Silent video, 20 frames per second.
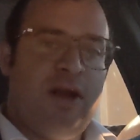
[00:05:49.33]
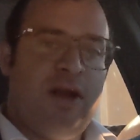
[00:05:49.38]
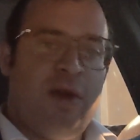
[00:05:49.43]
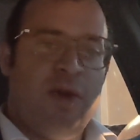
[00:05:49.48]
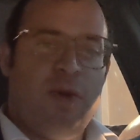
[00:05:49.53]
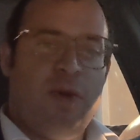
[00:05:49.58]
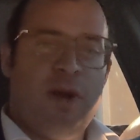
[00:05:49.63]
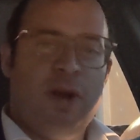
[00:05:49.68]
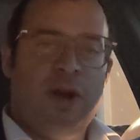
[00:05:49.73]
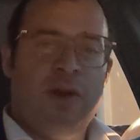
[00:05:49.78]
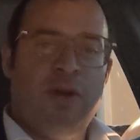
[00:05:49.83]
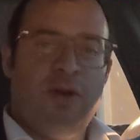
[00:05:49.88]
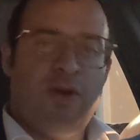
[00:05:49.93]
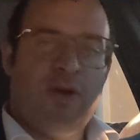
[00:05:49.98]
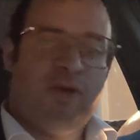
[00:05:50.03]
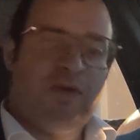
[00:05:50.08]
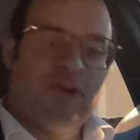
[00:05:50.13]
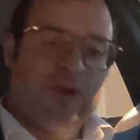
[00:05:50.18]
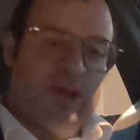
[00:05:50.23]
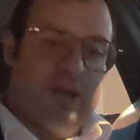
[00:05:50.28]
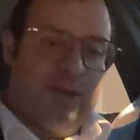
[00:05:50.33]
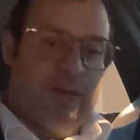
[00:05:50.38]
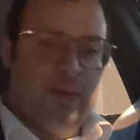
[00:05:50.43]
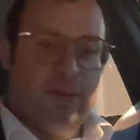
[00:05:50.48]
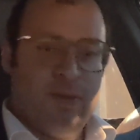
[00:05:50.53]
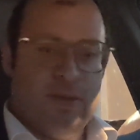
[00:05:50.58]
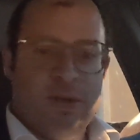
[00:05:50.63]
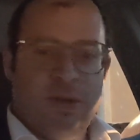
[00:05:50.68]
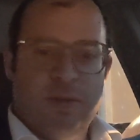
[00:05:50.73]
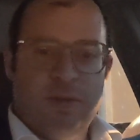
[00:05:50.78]
What are you offering them?
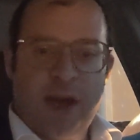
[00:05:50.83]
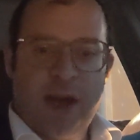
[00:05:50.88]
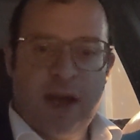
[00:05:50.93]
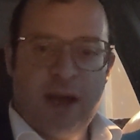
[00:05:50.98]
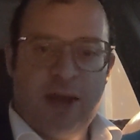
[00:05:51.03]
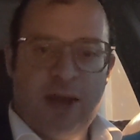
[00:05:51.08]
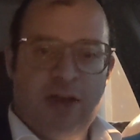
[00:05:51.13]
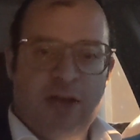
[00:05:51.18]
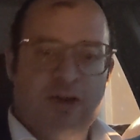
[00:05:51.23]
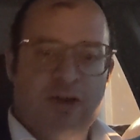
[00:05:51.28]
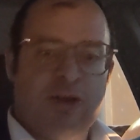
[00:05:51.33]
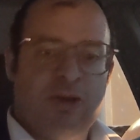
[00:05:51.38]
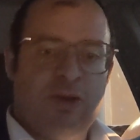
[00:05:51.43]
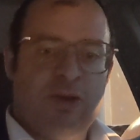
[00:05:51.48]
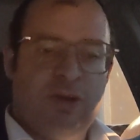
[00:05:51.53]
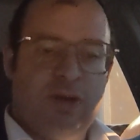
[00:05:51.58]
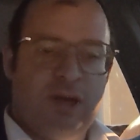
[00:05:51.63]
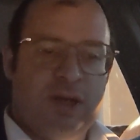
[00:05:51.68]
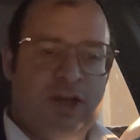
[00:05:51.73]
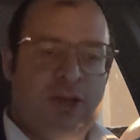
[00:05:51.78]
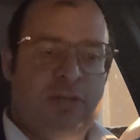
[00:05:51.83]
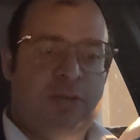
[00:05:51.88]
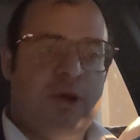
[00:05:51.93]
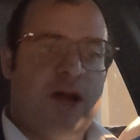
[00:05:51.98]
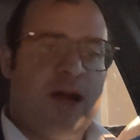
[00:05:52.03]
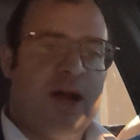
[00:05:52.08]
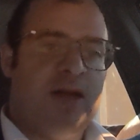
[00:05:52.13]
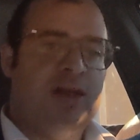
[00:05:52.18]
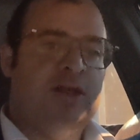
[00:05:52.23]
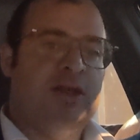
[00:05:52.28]
You're back to those two initial
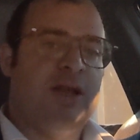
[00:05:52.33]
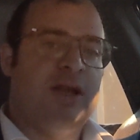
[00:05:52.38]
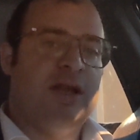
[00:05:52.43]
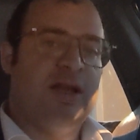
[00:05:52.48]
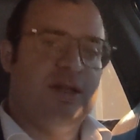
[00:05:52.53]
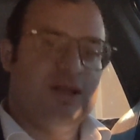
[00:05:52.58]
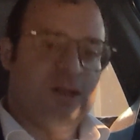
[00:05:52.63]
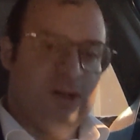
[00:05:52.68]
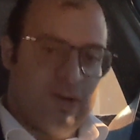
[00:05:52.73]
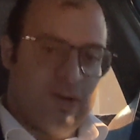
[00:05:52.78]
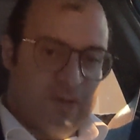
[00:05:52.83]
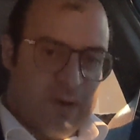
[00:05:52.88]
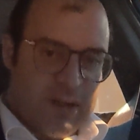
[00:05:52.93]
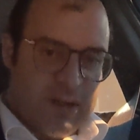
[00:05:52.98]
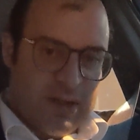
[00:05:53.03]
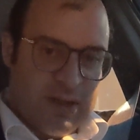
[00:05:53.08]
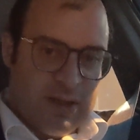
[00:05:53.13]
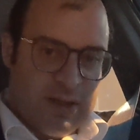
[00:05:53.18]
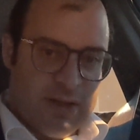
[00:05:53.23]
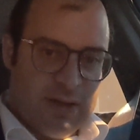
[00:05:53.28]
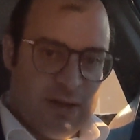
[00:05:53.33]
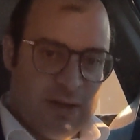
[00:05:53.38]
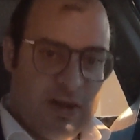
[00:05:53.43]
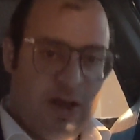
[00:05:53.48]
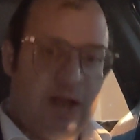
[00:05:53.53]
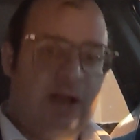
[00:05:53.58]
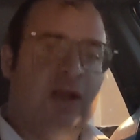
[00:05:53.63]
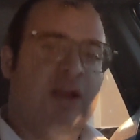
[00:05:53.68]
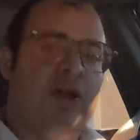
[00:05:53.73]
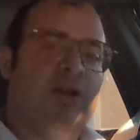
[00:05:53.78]
products: a service,
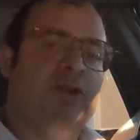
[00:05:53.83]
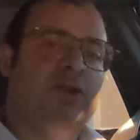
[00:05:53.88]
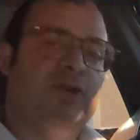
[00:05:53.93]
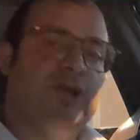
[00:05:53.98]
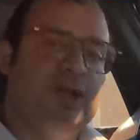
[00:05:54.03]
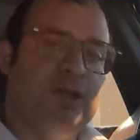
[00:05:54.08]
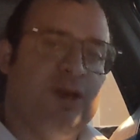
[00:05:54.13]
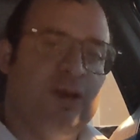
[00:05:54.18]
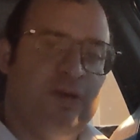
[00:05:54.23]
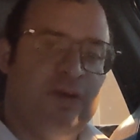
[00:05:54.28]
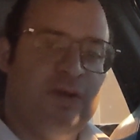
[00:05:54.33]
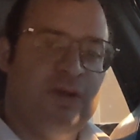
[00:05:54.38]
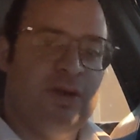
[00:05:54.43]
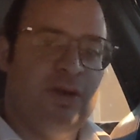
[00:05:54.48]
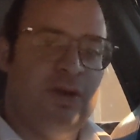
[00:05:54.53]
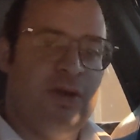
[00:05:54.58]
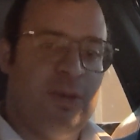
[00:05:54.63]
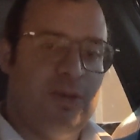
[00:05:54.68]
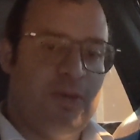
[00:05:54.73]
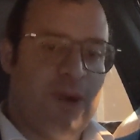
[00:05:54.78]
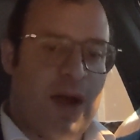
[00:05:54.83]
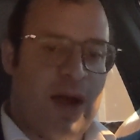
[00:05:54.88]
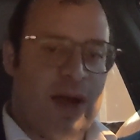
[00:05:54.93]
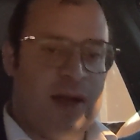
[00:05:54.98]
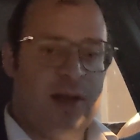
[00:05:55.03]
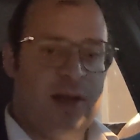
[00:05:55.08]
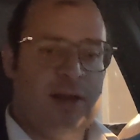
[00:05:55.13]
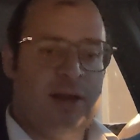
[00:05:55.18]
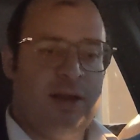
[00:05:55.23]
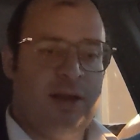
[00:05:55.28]
a luxury service, or a
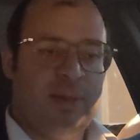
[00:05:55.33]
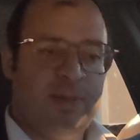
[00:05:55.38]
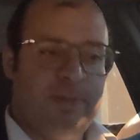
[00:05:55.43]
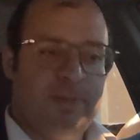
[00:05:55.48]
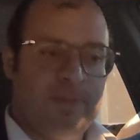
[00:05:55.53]
product.